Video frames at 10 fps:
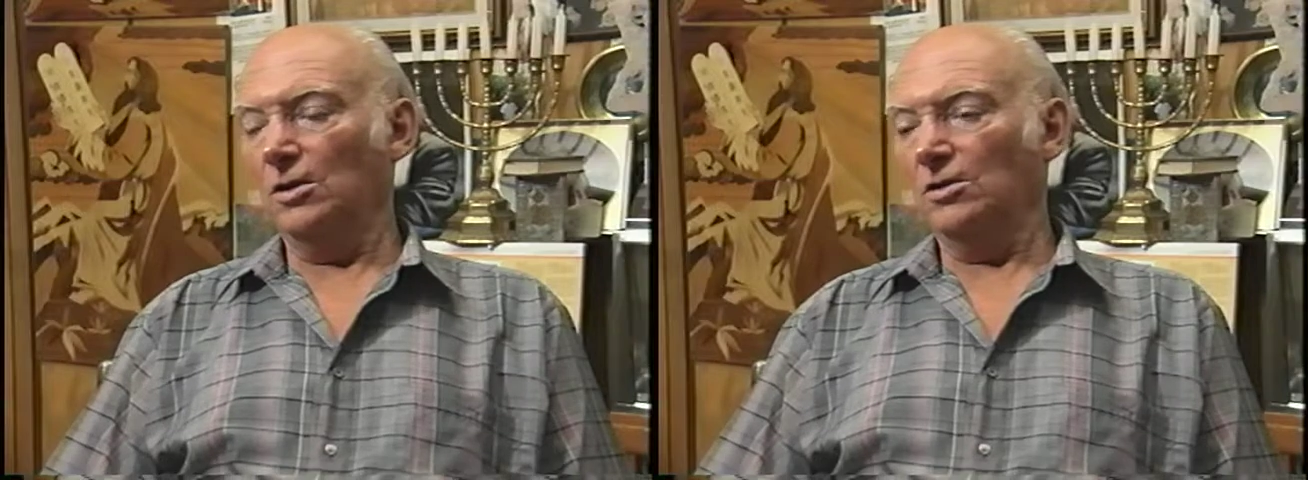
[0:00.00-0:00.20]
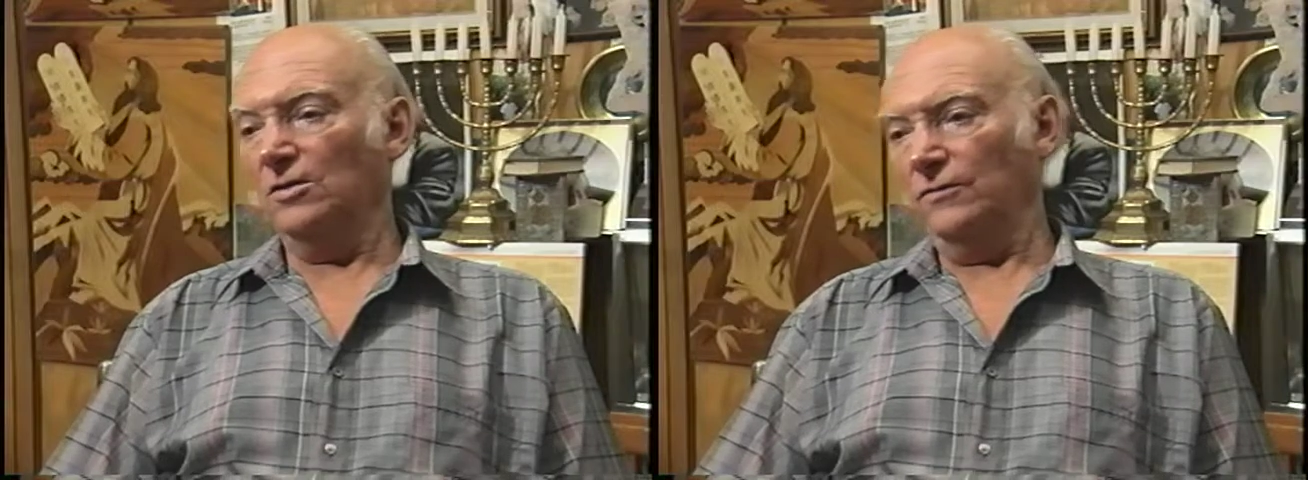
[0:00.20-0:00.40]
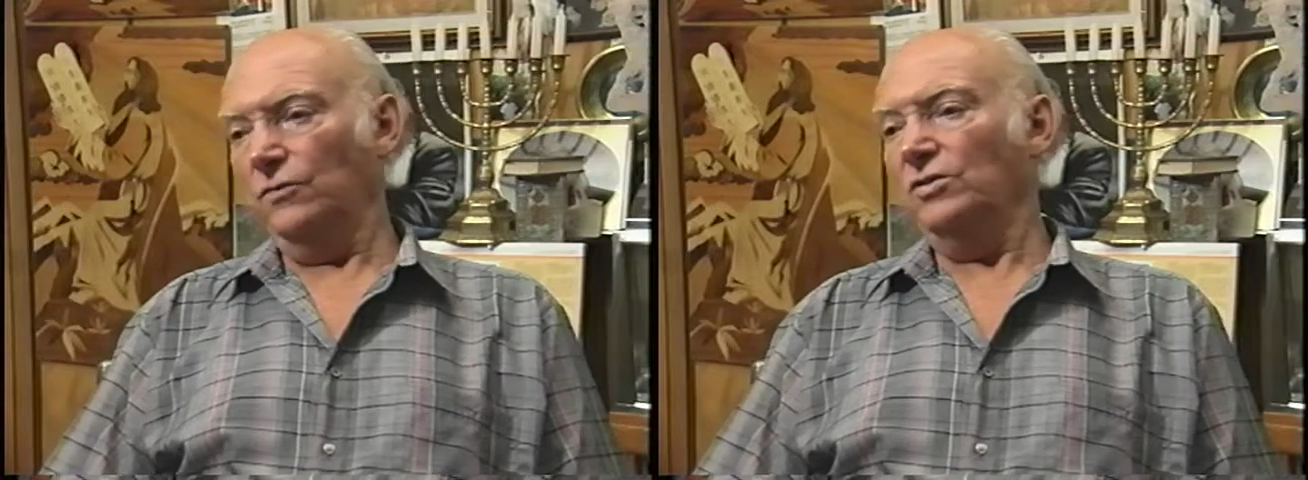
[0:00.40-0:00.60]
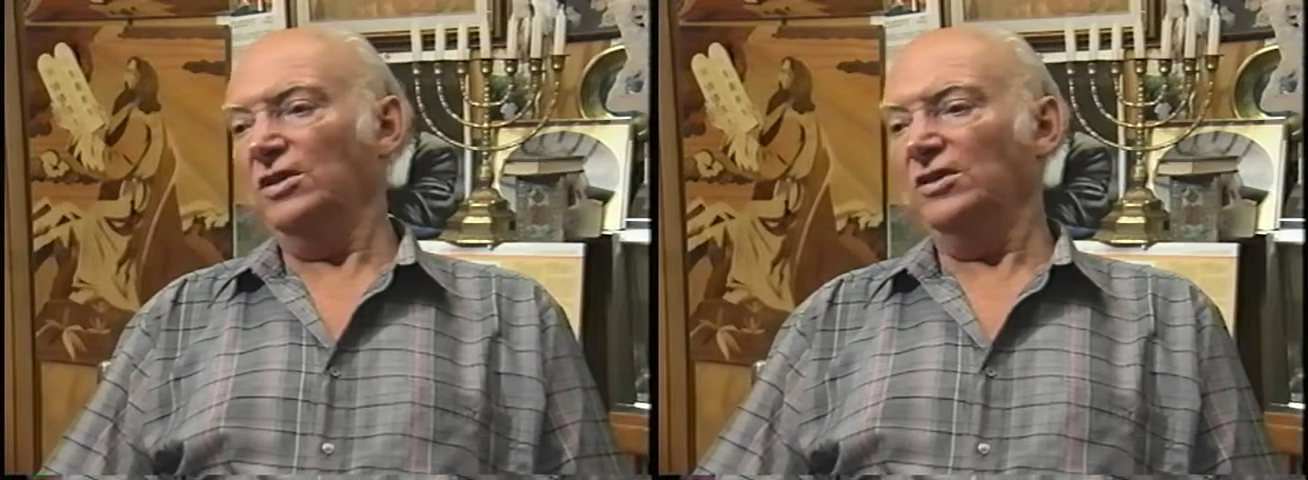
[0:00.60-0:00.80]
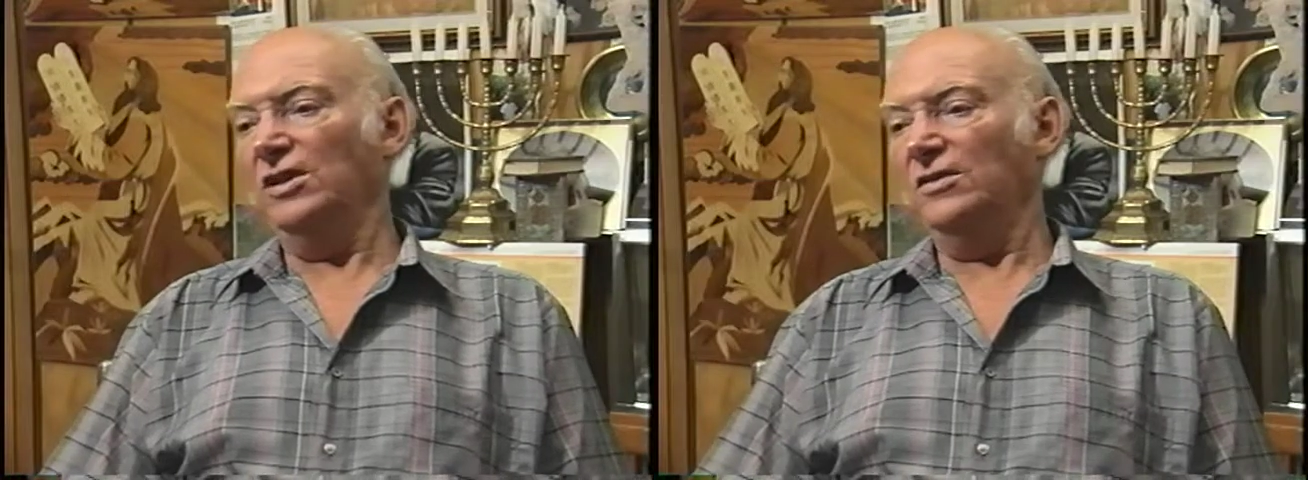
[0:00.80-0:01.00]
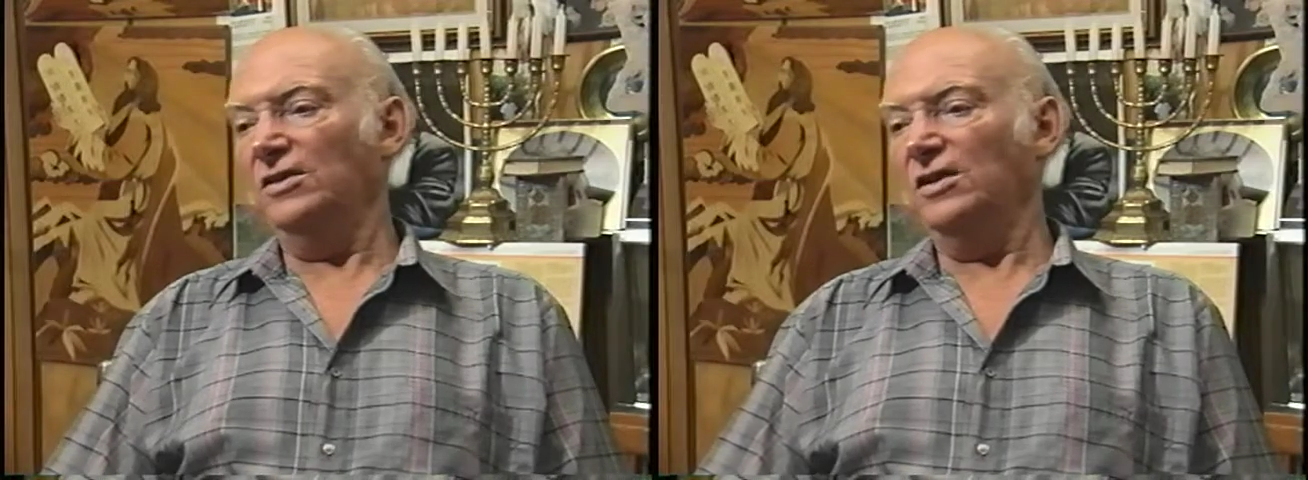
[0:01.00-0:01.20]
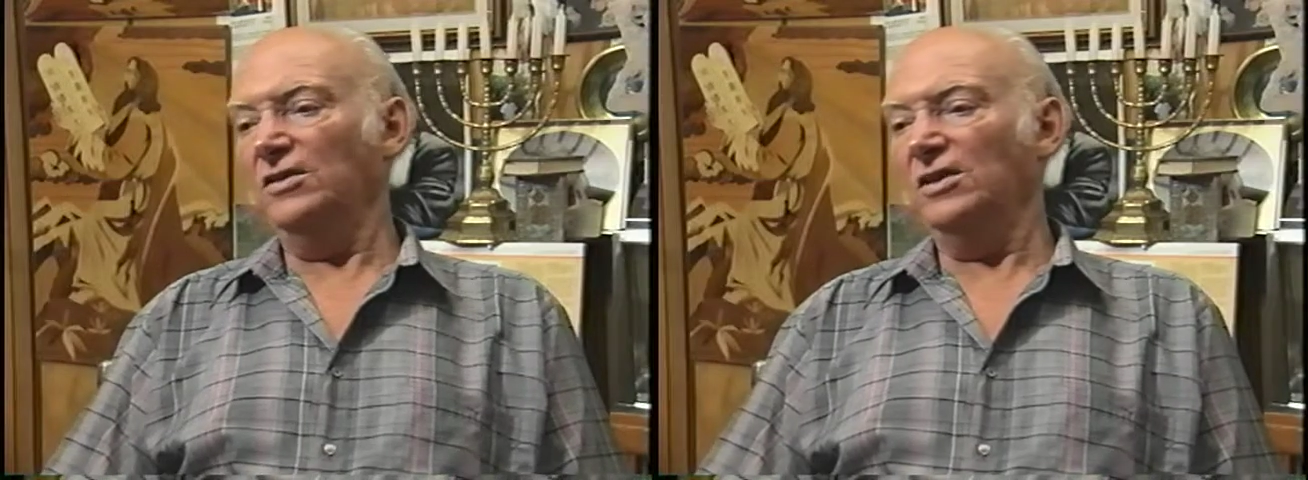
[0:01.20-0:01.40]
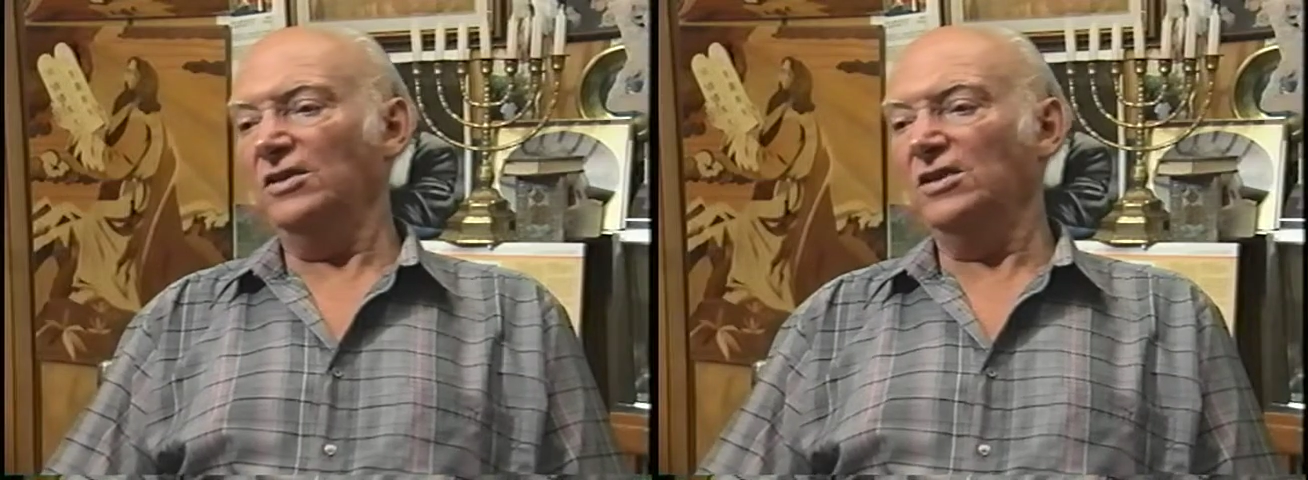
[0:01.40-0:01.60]
The food they
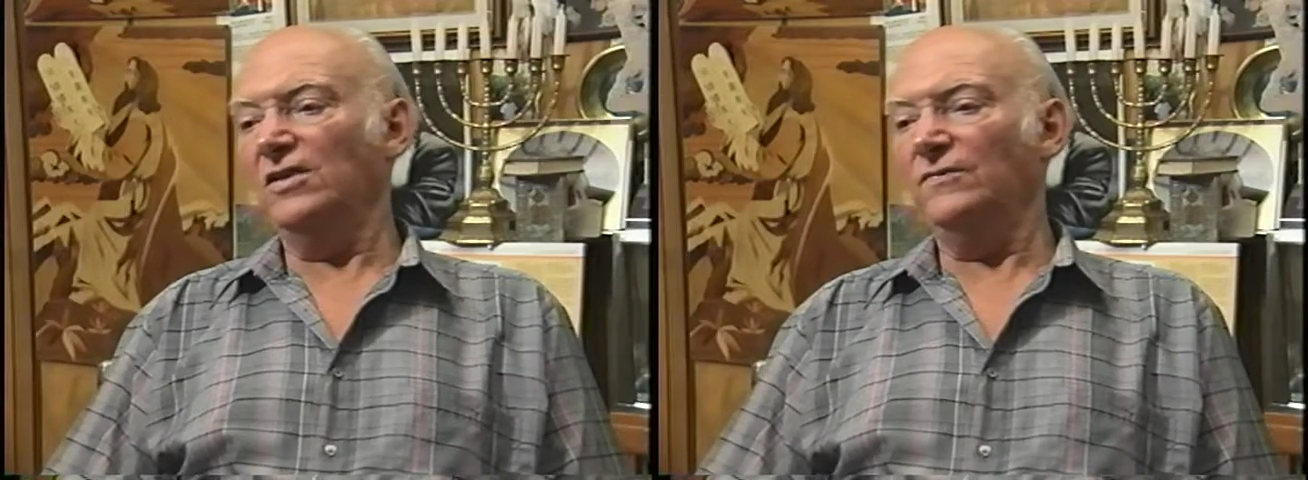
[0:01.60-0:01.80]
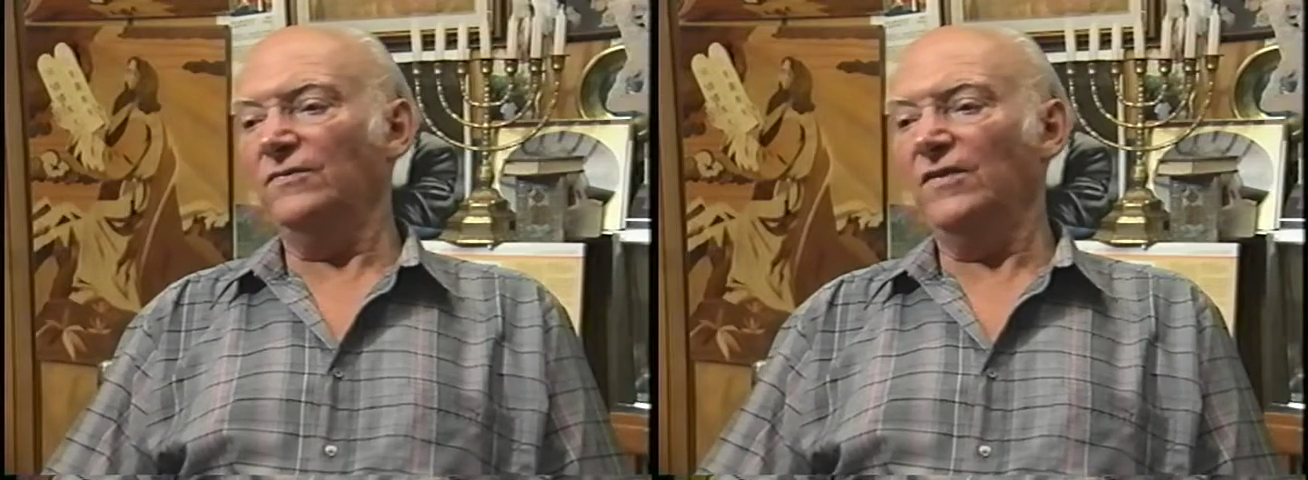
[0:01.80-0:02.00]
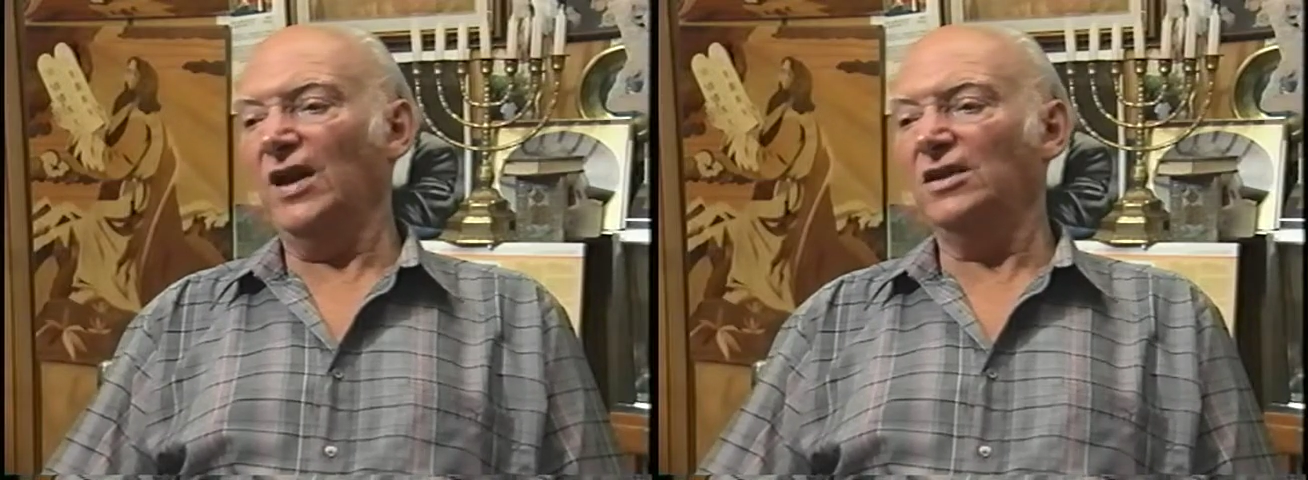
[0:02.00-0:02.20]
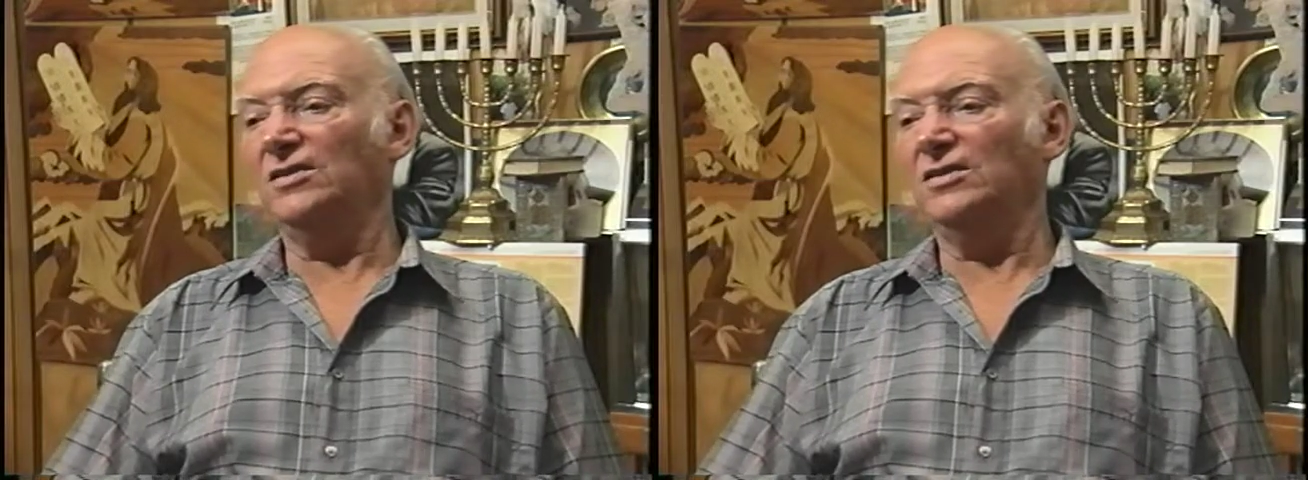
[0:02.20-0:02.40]
fed.